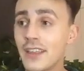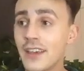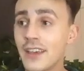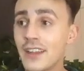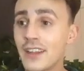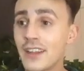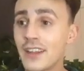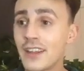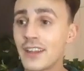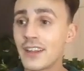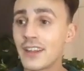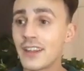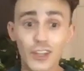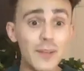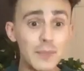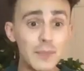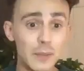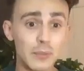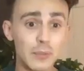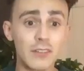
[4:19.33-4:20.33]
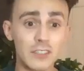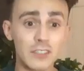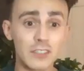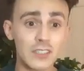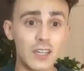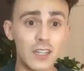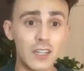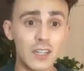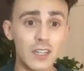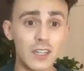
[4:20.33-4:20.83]
that a lot of people
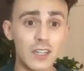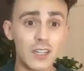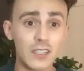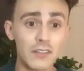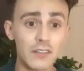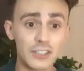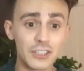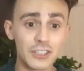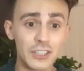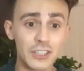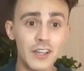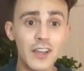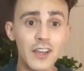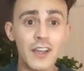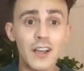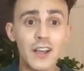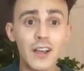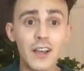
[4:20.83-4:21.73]
ever saw on television.